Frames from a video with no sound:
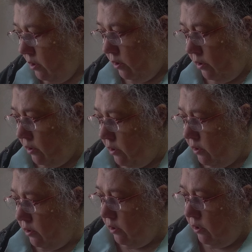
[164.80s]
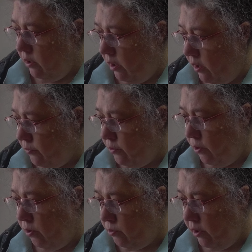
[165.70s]
then after
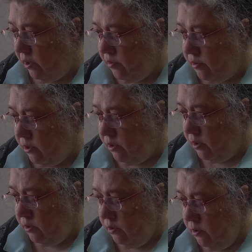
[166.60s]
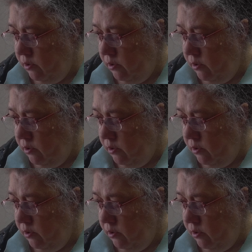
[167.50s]
all that's done,